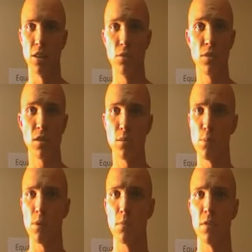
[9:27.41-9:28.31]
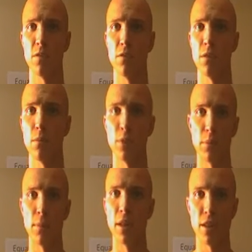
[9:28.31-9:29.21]
I used this as a point of
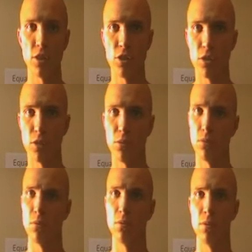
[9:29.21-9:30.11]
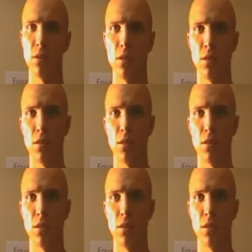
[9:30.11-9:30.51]
manipulation to